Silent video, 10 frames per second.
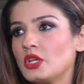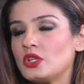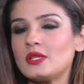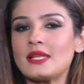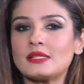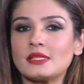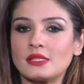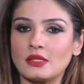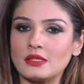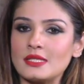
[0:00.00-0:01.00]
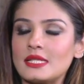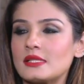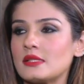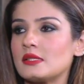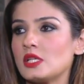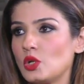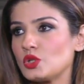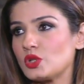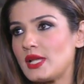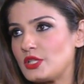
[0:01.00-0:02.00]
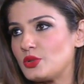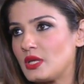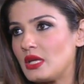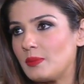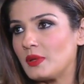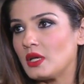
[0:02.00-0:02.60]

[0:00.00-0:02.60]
You know, there is a certain decency also that you keep.